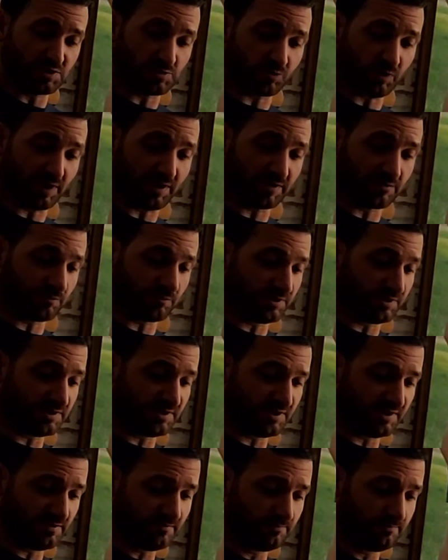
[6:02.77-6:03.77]
round one
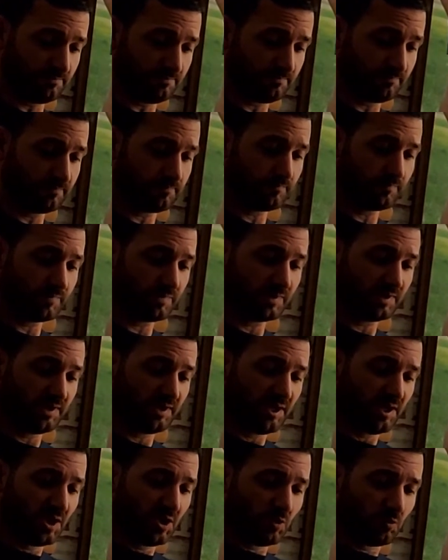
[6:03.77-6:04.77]
did.
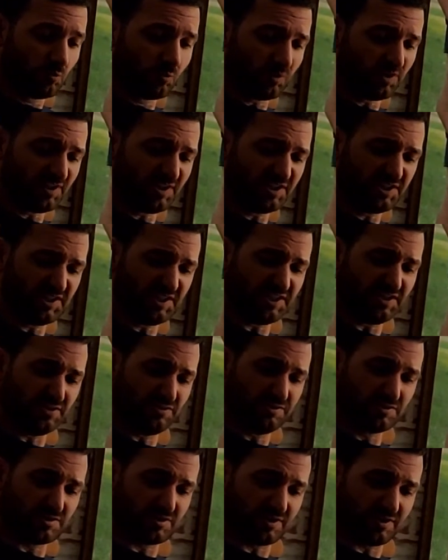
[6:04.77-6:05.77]
What did she
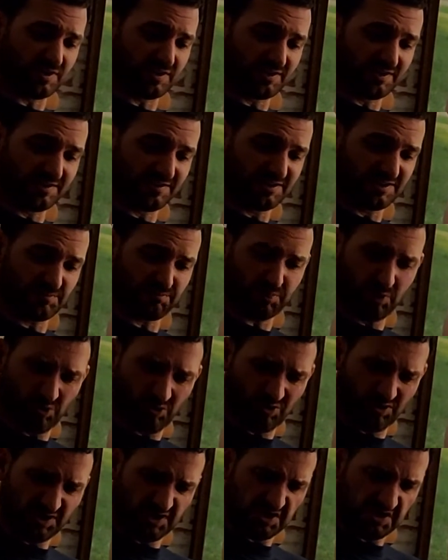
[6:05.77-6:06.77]
use on it?
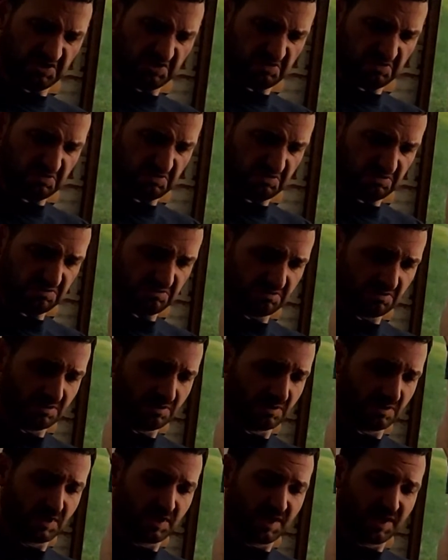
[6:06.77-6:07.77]
Sapolio?
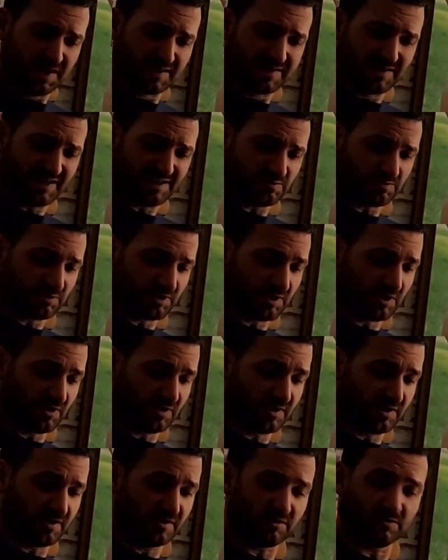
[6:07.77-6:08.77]
That's what all
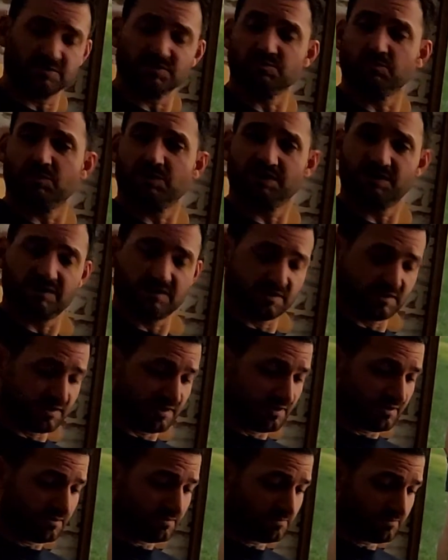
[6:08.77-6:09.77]
the girls wanted to
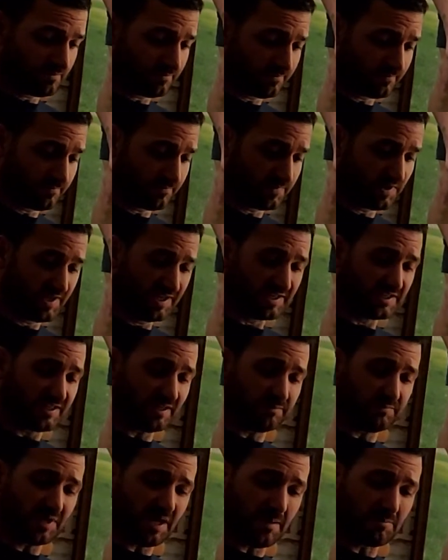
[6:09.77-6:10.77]
know.
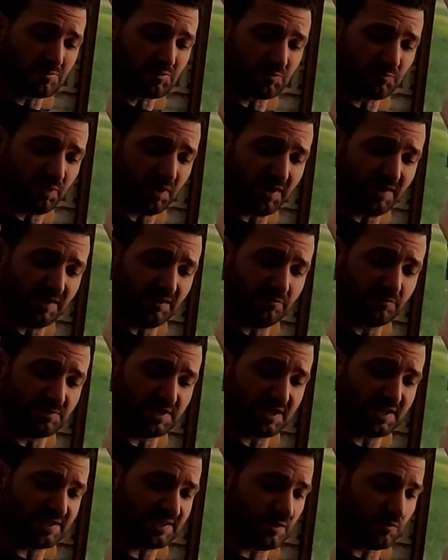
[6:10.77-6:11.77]
Sometimes when Peggy was
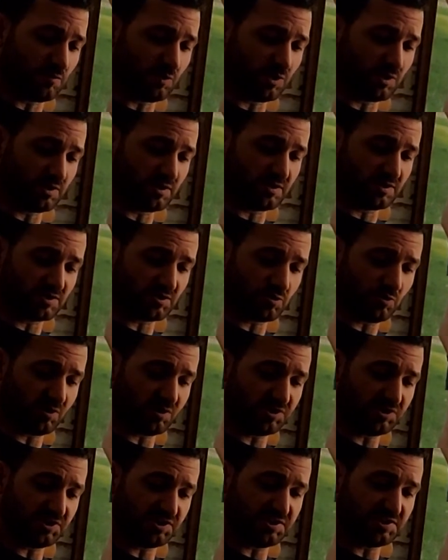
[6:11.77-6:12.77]
asking Wanda those
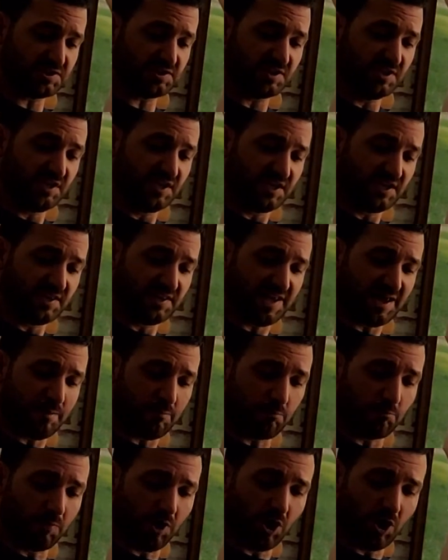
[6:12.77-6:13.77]
questions in that
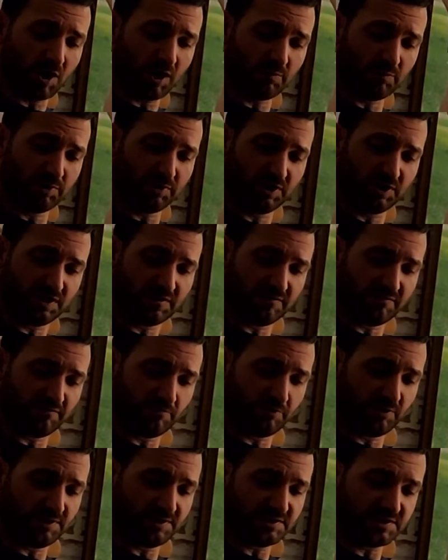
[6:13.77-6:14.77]
mock polite
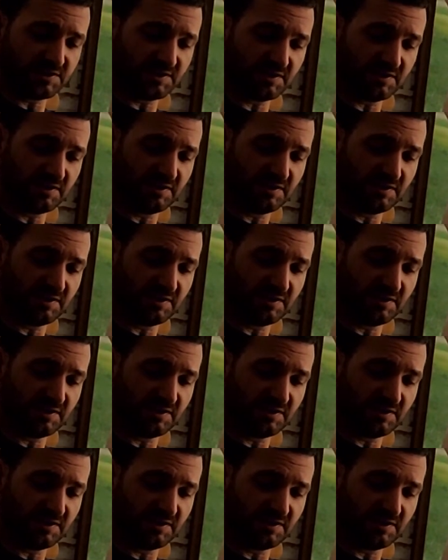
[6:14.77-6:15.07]
voice,